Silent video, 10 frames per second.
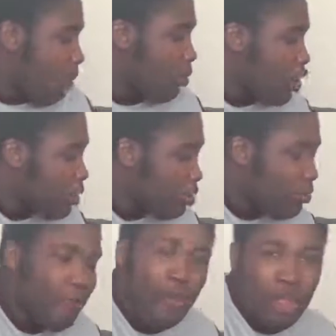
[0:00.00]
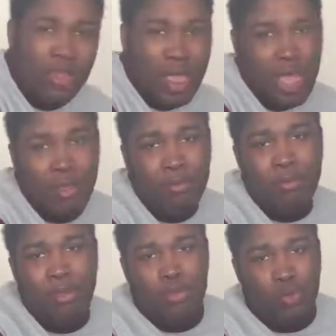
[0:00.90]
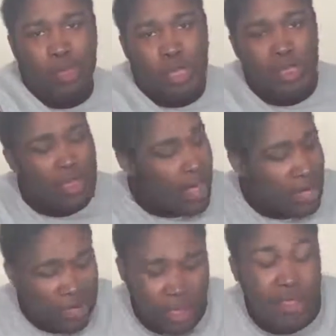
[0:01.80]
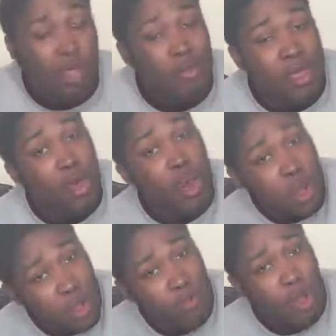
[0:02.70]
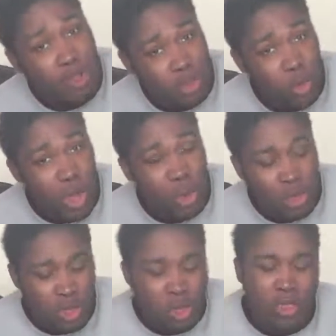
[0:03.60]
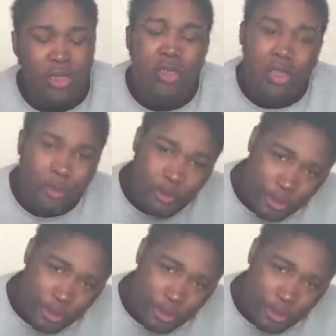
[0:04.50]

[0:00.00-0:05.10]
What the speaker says: And because it's my first time with these guys, they sent me a welcome box as well. This comes